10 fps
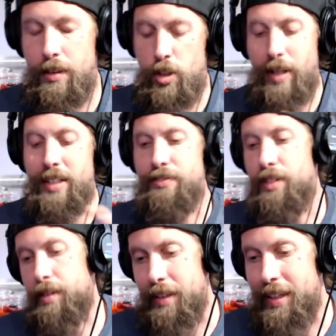
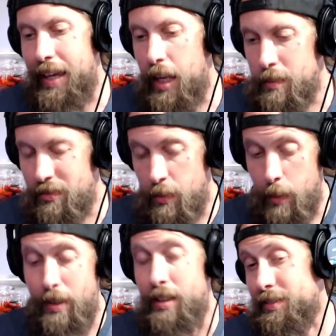transferring the games from the
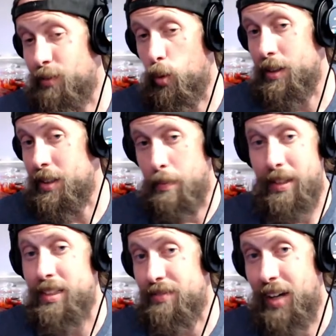PS4 to the
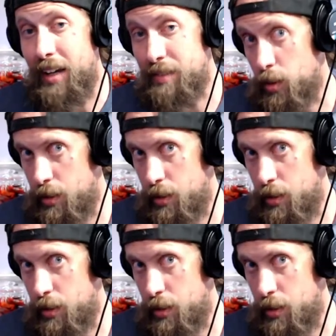PS5 is